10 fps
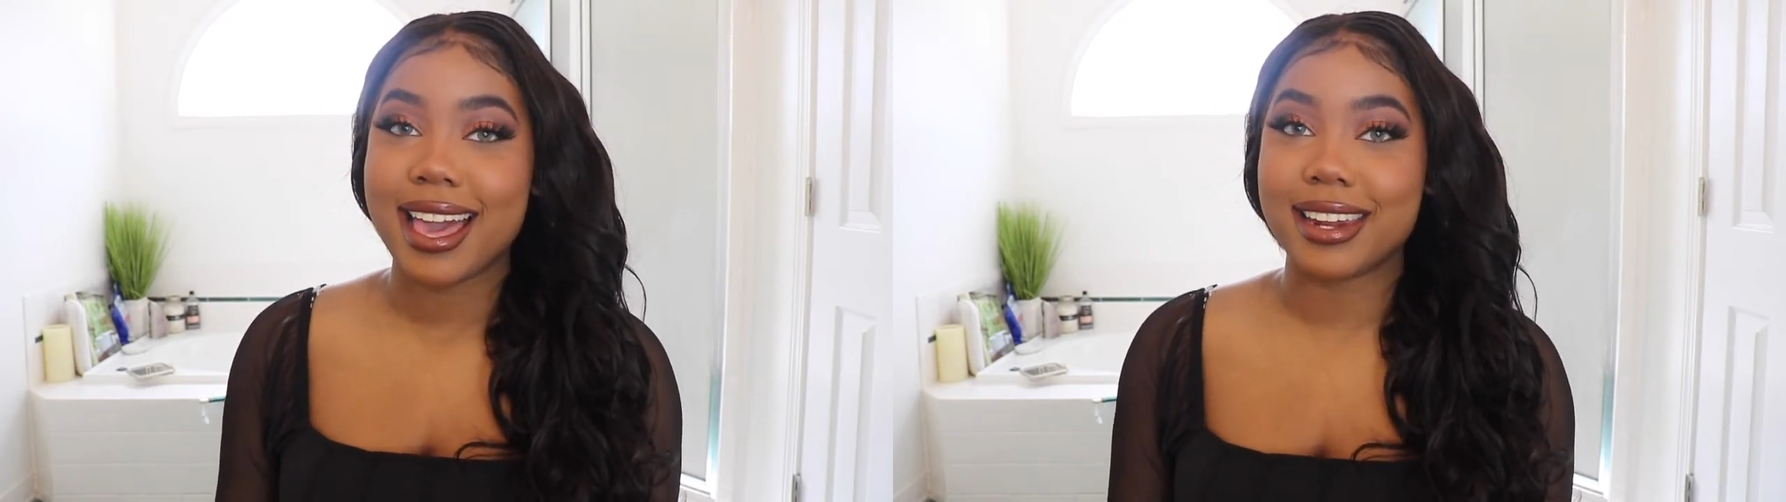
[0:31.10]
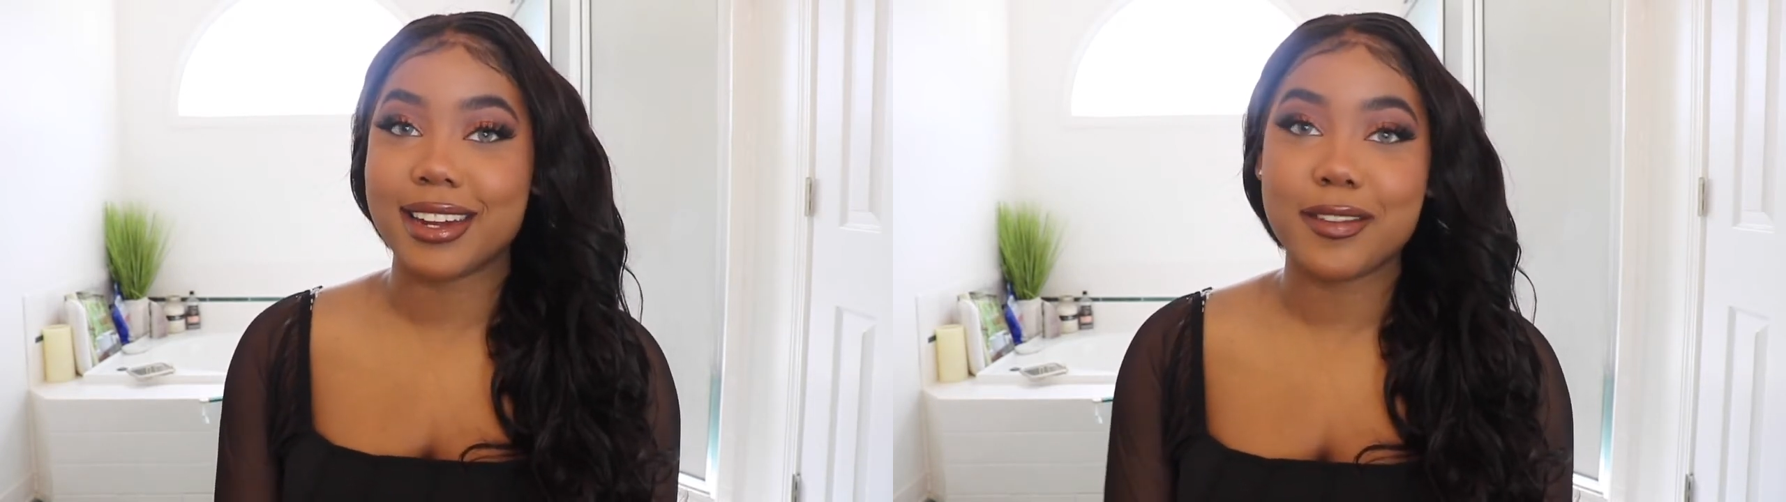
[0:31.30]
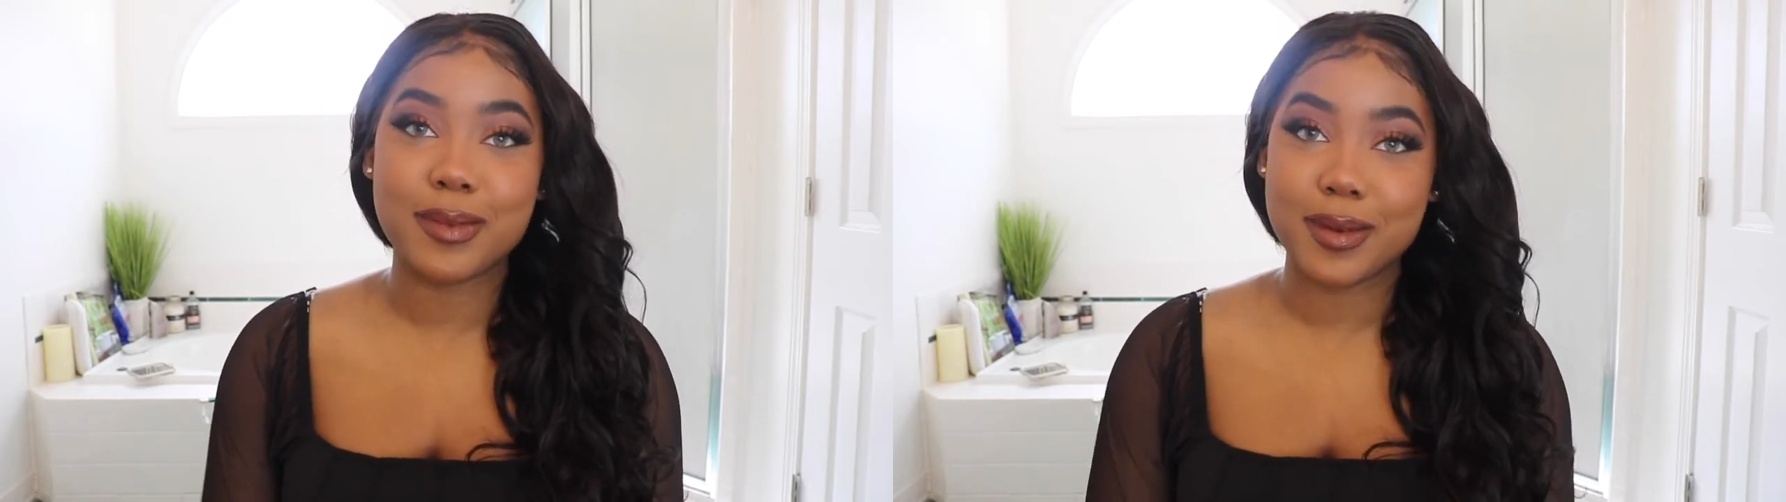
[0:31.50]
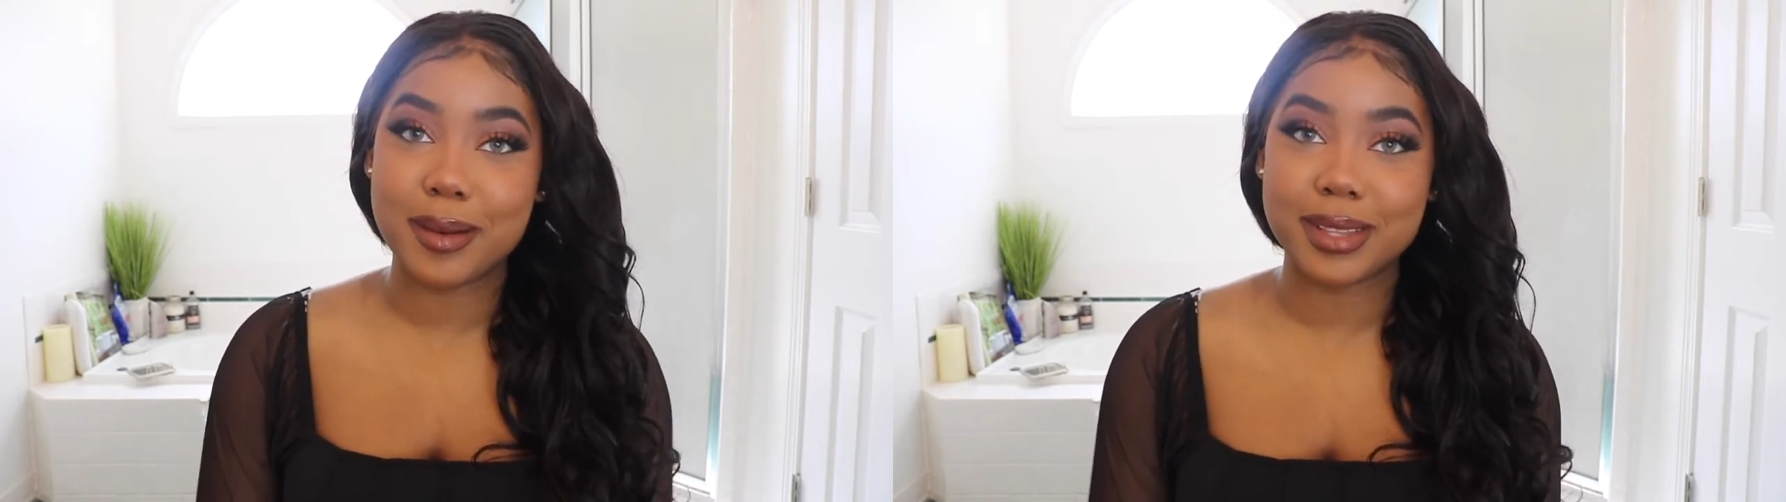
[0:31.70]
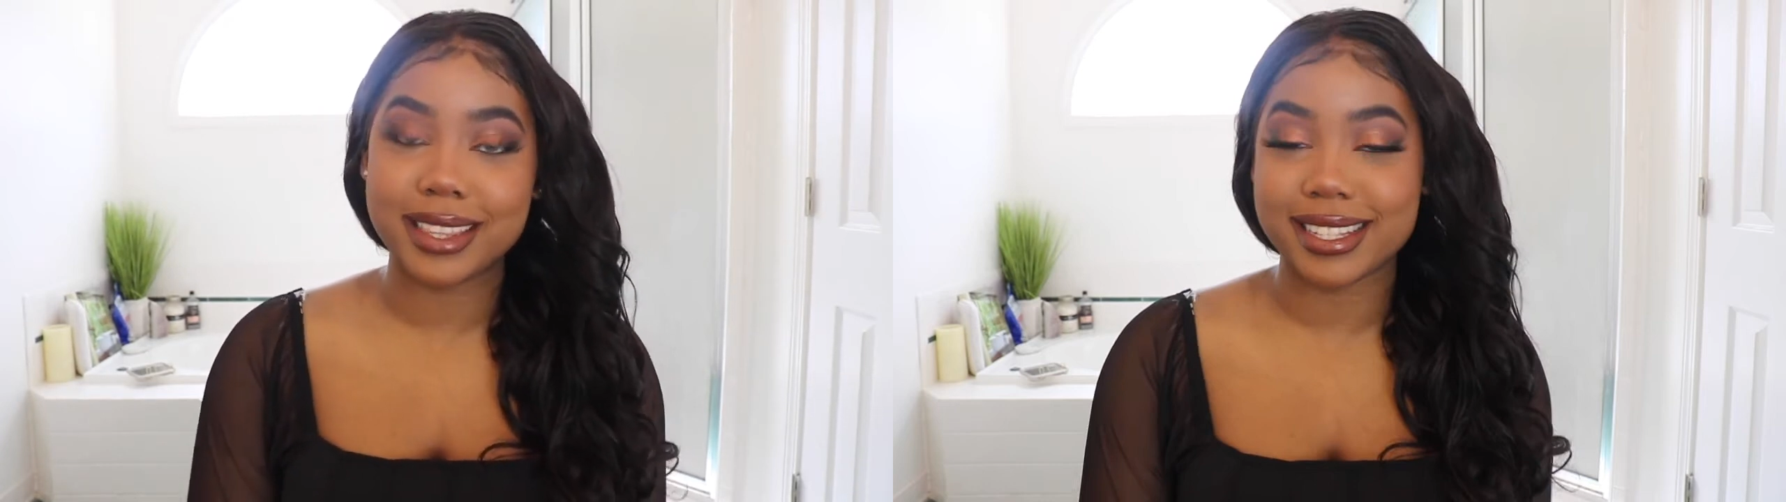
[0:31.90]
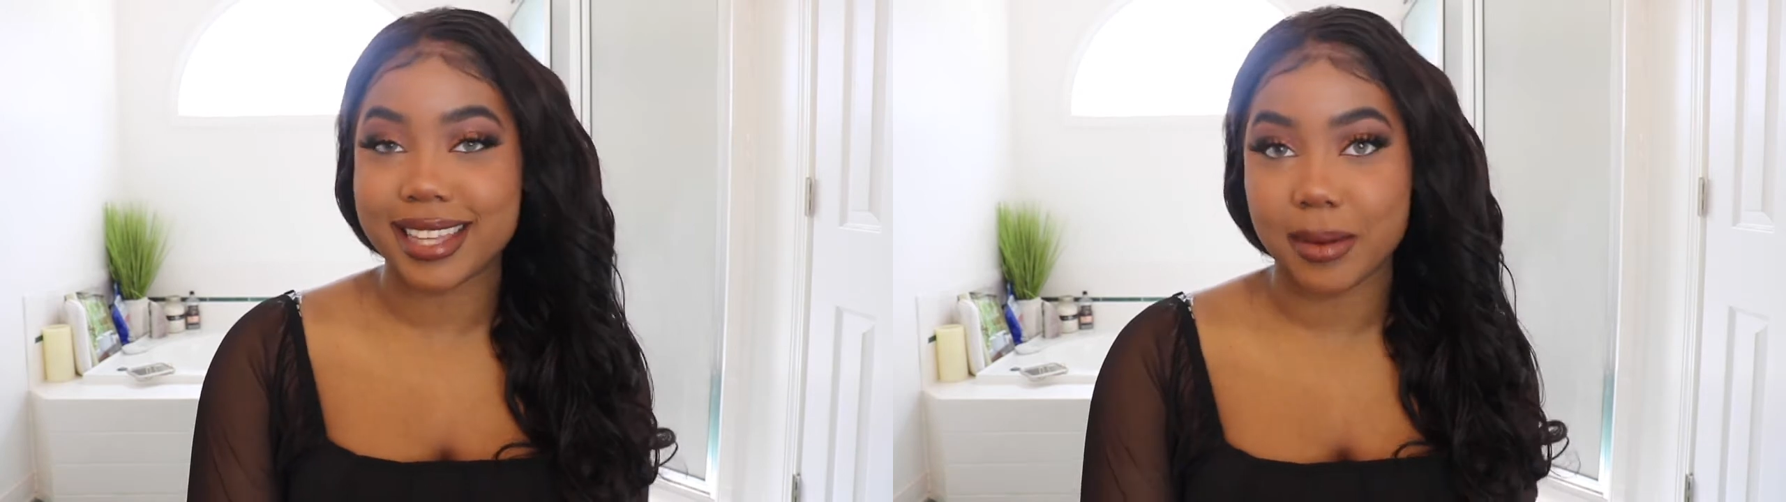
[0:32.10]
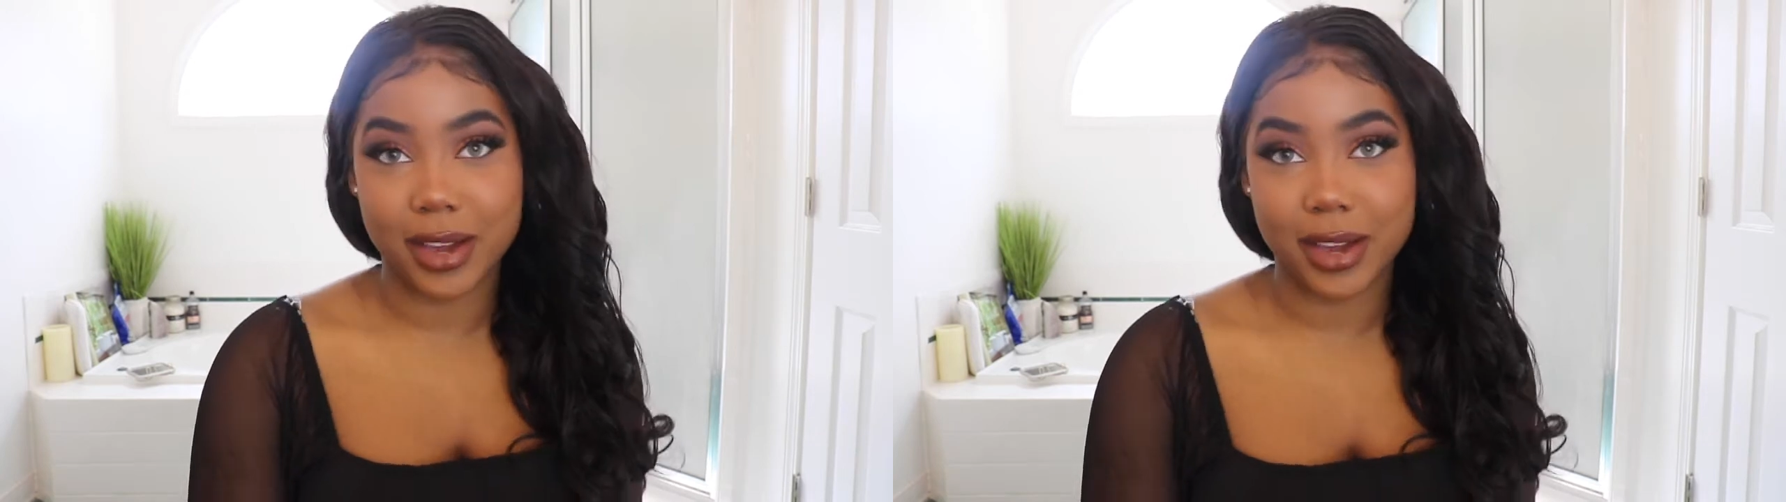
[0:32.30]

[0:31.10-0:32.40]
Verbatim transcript: And enough rambling, let's get